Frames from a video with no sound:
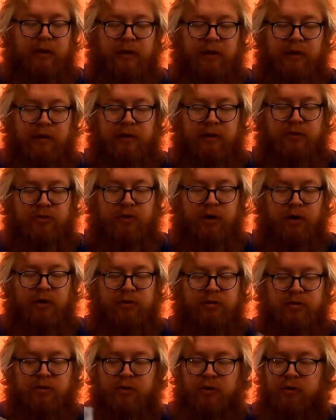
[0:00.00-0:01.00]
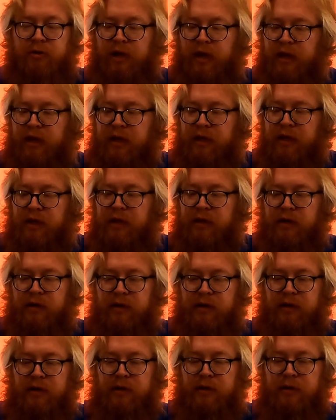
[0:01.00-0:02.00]
like the drugstore right
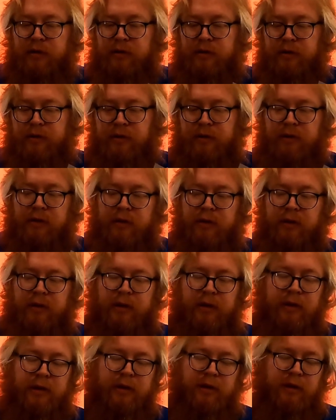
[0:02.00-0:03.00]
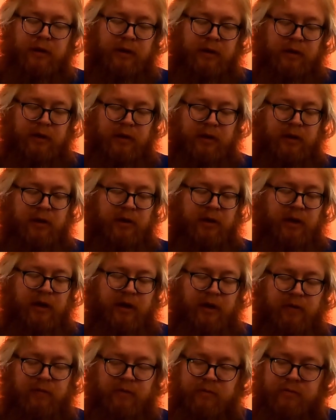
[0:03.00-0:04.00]
here. And then you
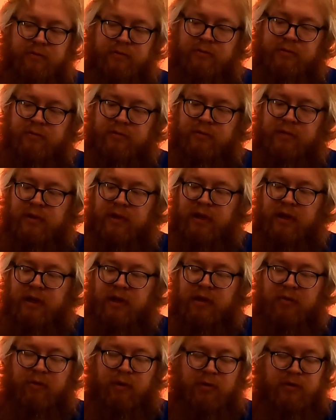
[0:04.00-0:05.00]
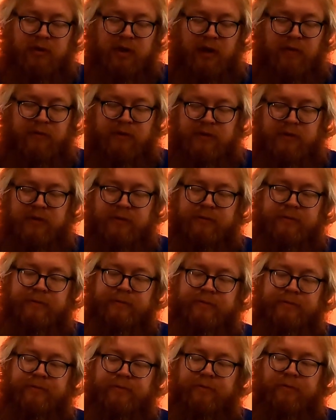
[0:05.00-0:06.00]
have the post office.
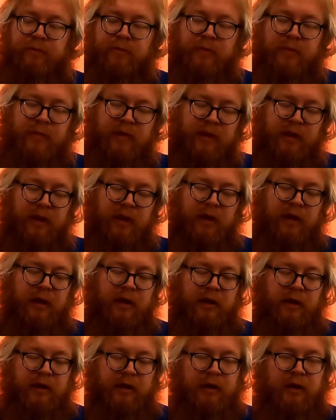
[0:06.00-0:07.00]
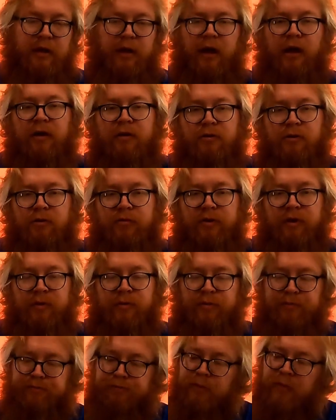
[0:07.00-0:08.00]
I'll go and read
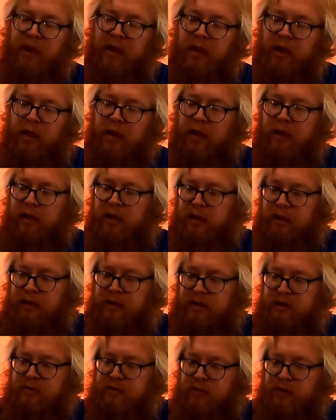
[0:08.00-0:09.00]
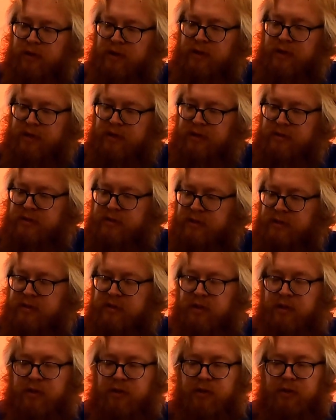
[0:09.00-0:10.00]
them. This one is the
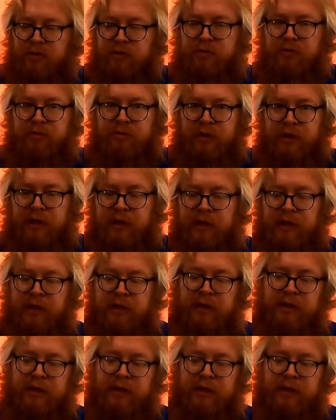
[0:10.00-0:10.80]
saloon.